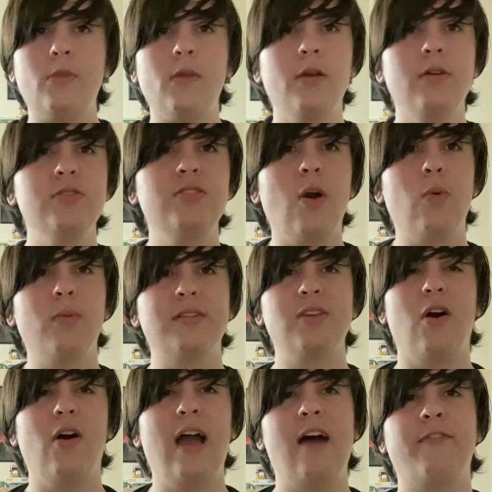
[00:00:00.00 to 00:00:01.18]
So, that's
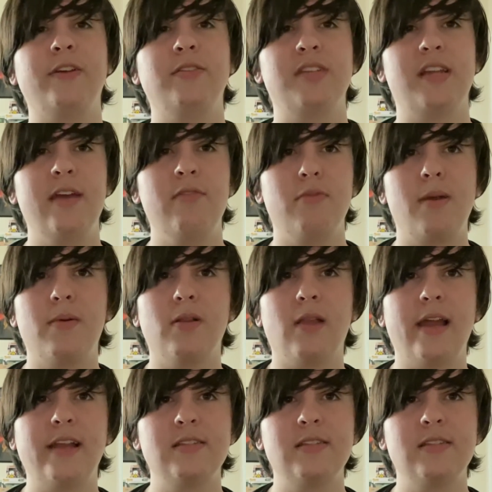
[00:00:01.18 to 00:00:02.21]
all I have for you today. Remember to like